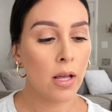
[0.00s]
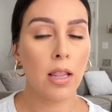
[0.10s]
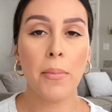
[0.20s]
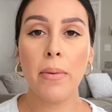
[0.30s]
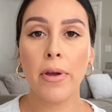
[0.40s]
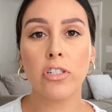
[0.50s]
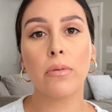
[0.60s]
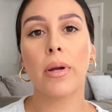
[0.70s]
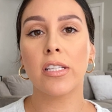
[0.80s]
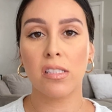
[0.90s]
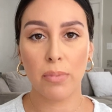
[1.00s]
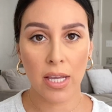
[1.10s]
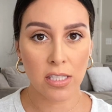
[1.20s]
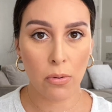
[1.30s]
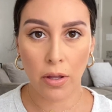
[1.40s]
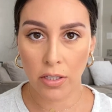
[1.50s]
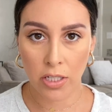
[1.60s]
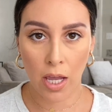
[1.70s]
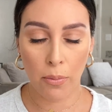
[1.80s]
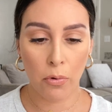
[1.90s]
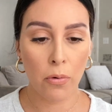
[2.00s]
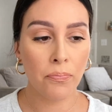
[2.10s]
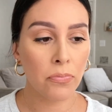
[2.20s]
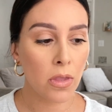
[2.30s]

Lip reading: Let me measure my space around the table